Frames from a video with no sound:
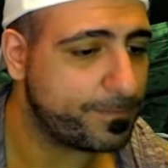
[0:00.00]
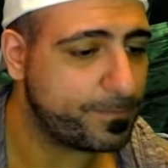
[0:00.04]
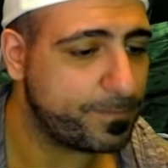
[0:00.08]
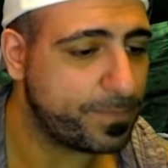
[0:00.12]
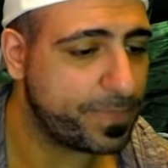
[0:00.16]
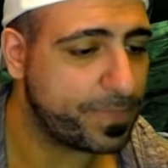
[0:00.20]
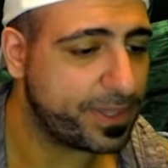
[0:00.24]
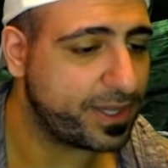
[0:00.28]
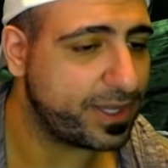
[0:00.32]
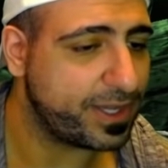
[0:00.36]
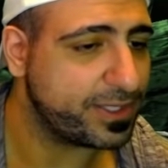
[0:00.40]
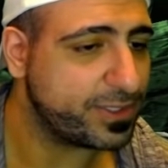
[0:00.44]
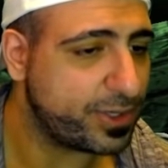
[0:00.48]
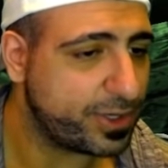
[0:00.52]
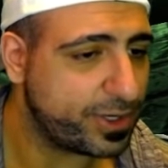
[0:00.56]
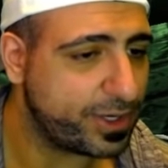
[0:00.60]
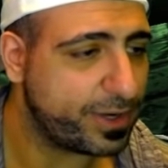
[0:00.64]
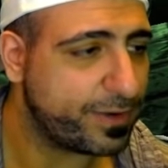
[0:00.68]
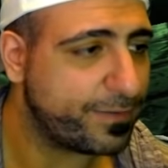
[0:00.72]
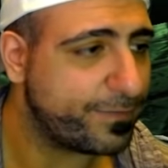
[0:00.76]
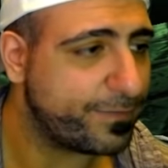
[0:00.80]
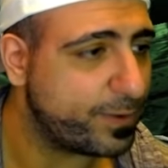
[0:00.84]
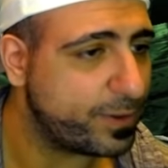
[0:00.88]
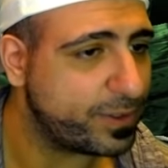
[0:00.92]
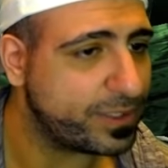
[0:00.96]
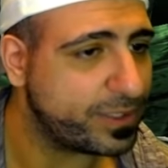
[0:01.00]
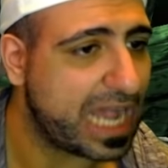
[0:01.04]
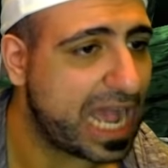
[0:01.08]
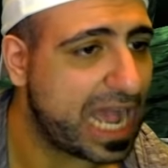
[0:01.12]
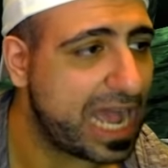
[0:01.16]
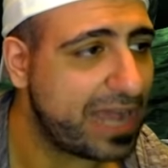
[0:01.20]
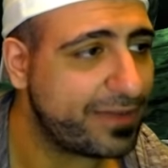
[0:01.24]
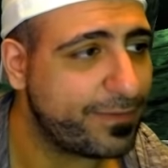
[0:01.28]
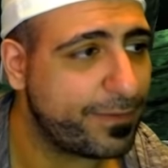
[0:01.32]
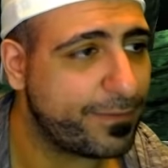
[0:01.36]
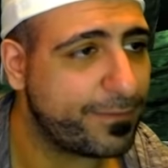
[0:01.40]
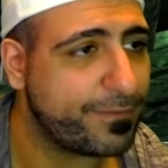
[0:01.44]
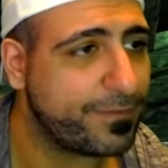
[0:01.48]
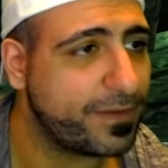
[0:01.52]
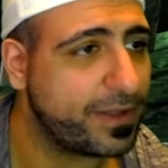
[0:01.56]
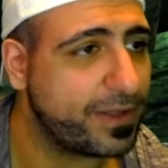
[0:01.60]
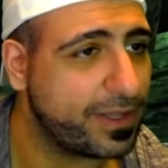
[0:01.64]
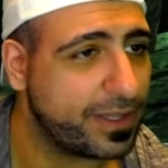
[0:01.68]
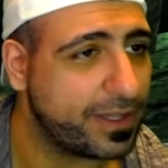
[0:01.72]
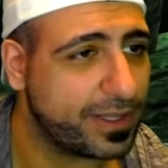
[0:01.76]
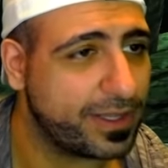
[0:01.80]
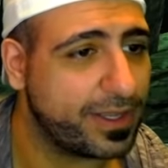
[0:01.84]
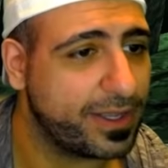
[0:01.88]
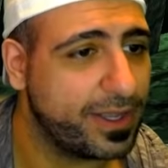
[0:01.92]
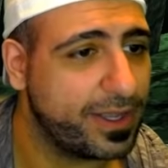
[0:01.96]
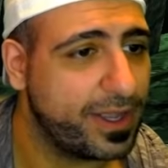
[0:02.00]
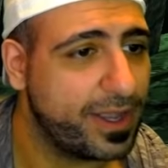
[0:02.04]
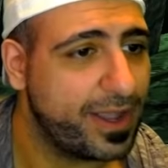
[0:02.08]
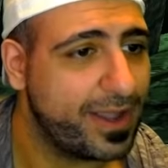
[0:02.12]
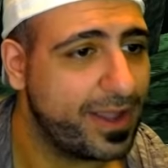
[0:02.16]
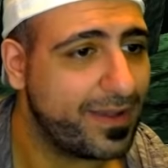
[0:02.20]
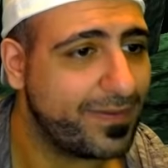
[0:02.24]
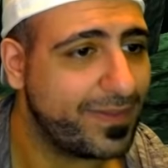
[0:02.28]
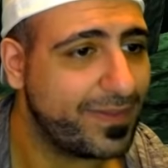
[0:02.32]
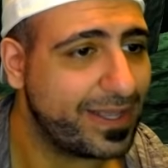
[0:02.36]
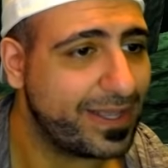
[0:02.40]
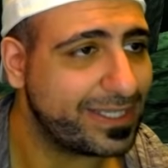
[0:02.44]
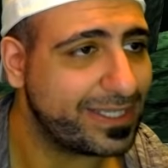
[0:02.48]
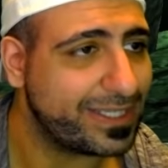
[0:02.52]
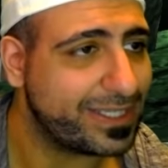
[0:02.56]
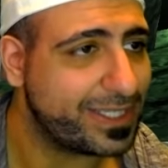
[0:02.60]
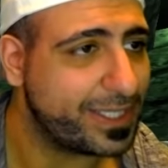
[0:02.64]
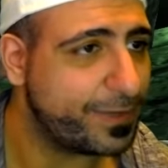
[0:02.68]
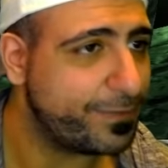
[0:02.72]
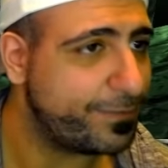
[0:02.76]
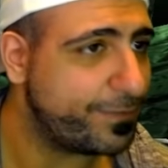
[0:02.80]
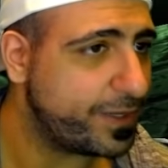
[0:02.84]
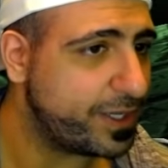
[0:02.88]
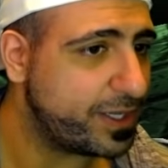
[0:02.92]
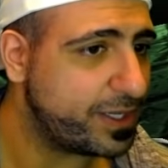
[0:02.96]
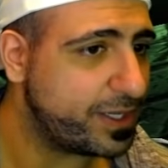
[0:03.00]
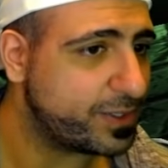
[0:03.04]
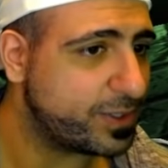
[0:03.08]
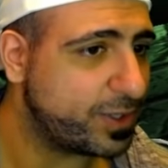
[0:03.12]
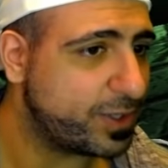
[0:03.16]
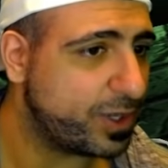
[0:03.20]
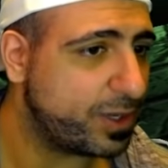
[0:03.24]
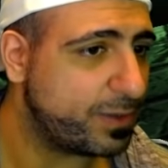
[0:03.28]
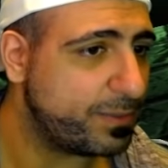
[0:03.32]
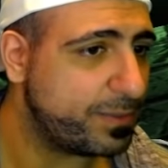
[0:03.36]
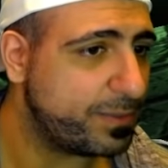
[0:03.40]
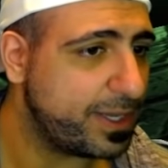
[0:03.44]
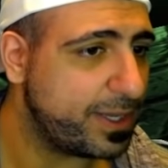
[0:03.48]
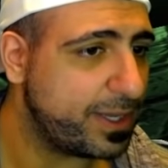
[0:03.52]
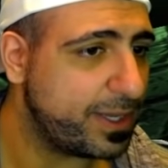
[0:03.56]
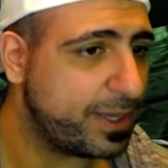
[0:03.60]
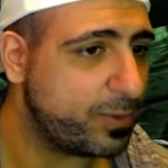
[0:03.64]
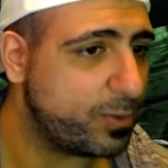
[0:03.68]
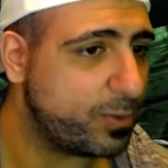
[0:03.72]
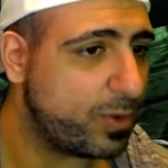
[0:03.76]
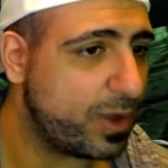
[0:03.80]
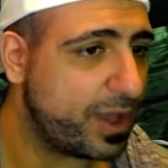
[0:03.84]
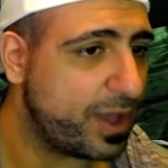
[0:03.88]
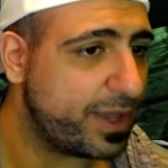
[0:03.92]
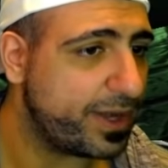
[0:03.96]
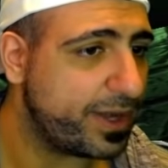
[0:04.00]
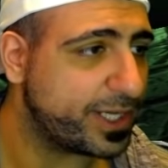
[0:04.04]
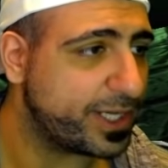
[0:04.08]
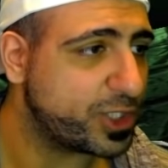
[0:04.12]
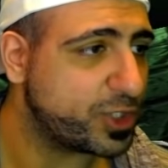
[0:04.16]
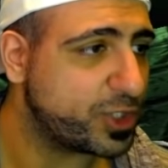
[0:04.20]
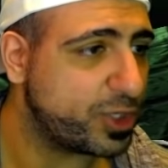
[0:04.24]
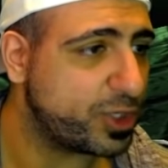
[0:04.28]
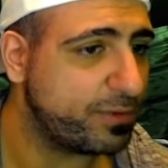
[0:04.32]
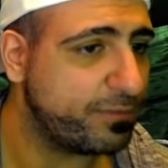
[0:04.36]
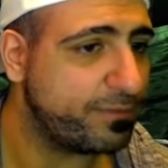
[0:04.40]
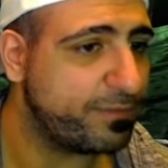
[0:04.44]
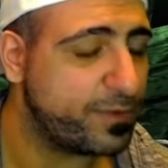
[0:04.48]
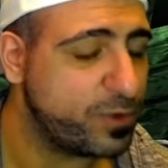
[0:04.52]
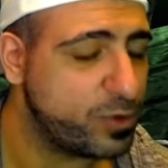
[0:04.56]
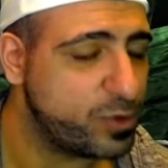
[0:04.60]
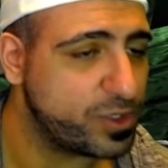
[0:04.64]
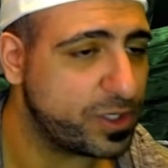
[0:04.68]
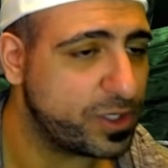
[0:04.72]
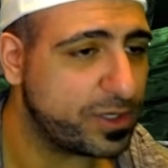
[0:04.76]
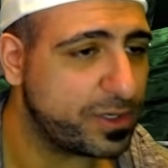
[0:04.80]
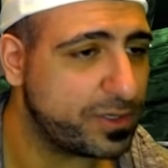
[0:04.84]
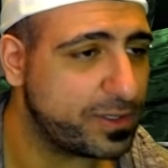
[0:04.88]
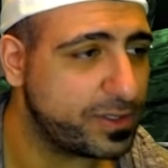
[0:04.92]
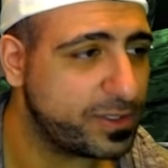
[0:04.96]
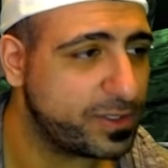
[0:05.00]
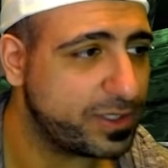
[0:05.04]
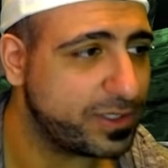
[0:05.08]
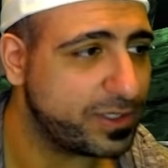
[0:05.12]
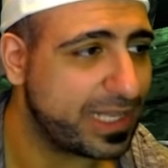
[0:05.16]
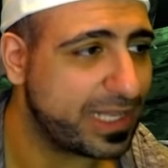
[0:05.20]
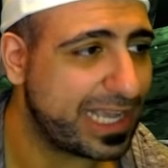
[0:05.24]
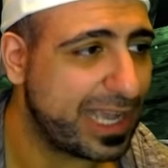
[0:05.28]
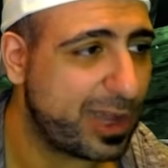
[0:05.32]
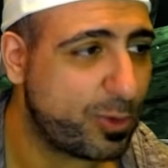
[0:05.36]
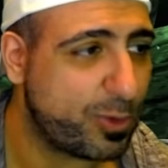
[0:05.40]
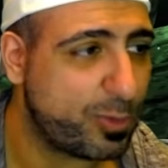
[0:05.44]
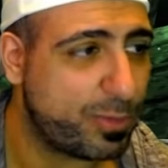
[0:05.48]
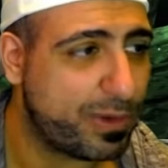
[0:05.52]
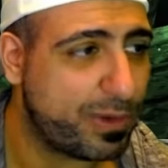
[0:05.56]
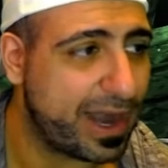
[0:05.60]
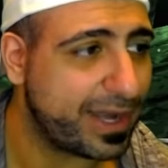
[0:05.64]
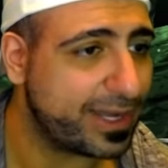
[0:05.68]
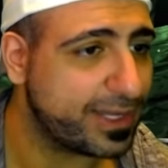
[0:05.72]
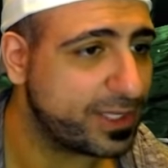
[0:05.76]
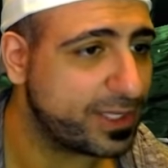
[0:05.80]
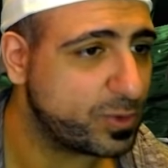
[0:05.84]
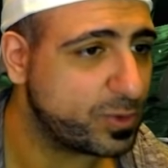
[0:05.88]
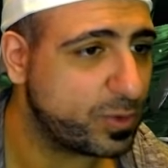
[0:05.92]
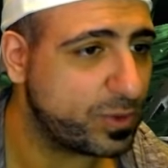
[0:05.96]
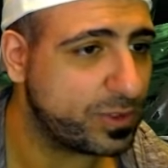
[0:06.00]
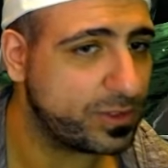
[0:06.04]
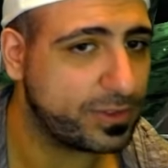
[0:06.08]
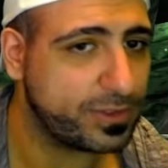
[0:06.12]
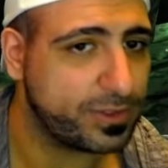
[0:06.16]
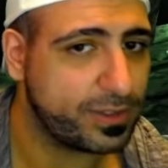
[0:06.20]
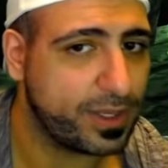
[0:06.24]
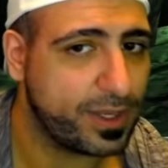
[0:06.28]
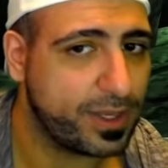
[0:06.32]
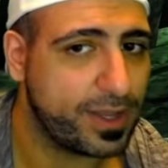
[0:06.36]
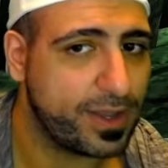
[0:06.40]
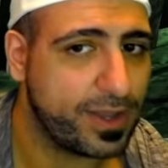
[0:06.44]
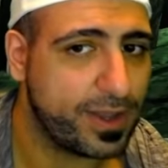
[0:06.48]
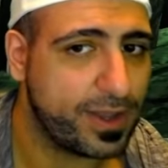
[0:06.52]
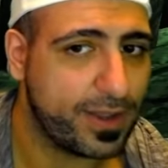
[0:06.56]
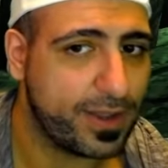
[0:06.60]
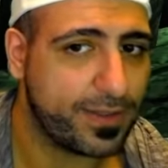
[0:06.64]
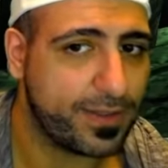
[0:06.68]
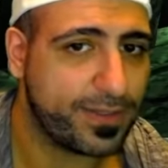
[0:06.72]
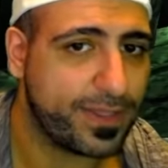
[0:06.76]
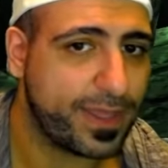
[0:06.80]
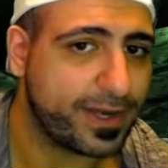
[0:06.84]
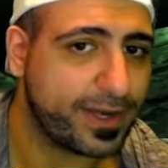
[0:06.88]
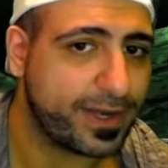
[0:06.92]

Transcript: you guys heard it here first, I have a feeling that Siphi is going to be an extreme fusion, just like how Brachus was. That